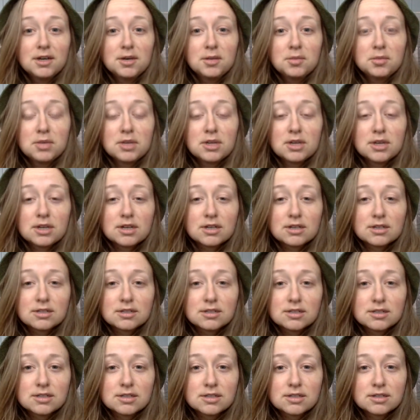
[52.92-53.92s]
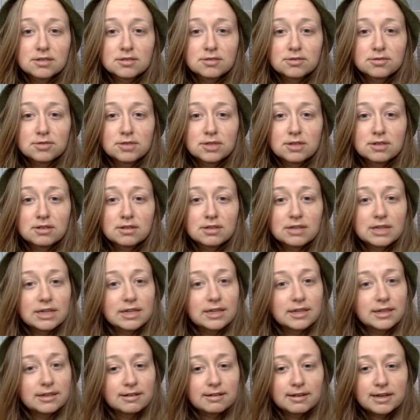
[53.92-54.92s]
because it felt
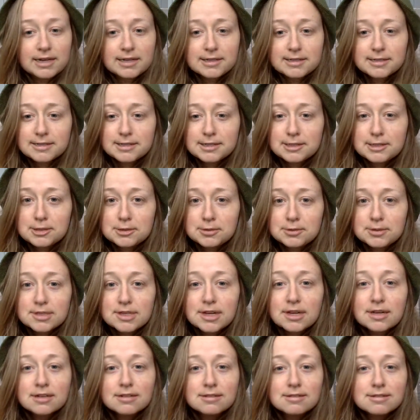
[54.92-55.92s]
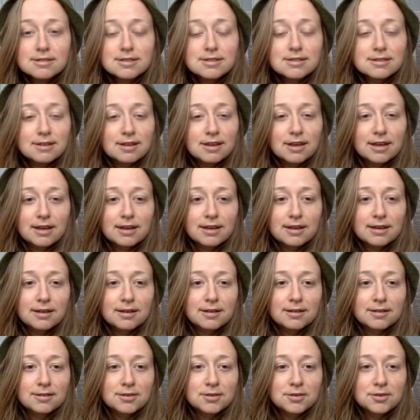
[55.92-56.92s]
like it lasted two seconds
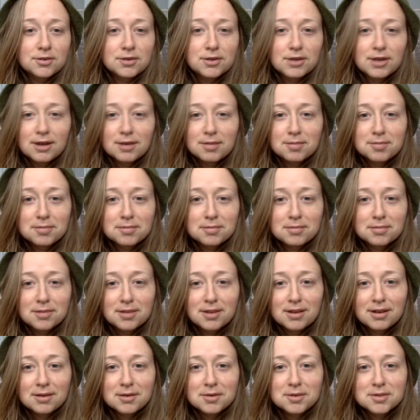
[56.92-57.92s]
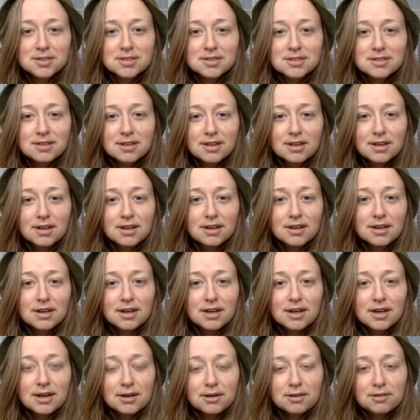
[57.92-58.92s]
and yeah, I was
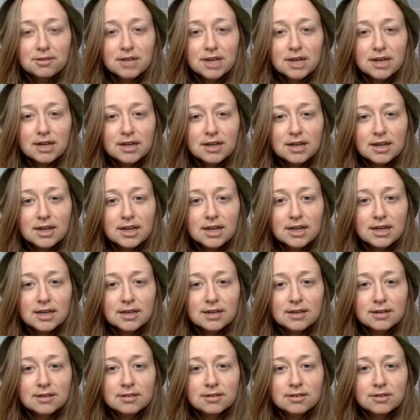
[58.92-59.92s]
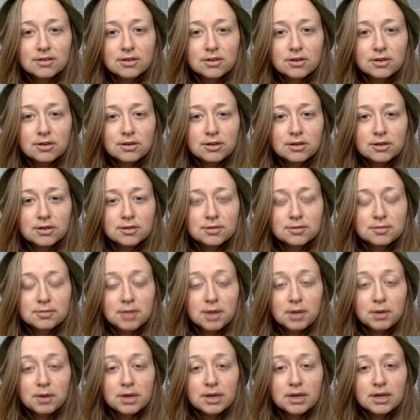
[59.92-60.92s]
out of that and on
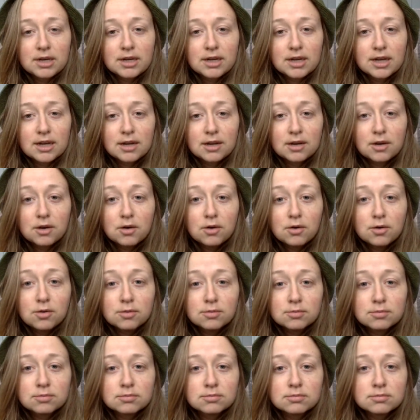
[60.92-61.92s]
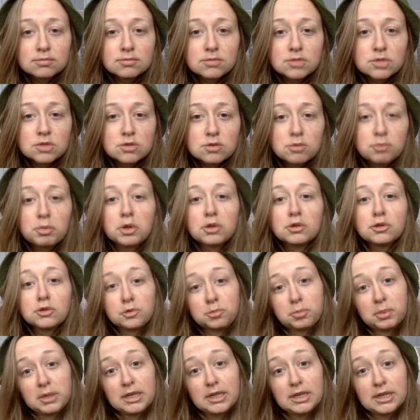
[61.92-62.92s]
my way heading home, super
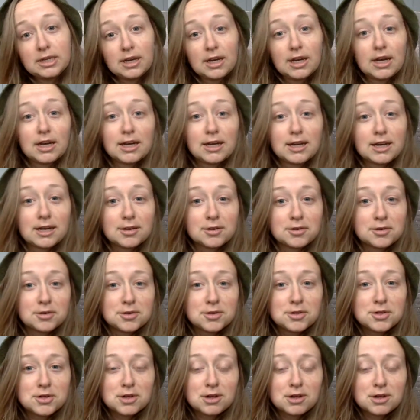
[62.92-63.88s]
loopy. And